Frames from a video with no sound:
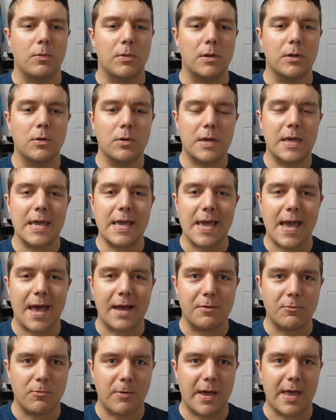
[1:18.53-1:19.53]
We're looking
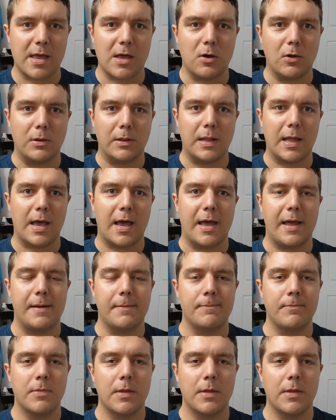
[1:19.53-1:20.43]
at Wake on LAN.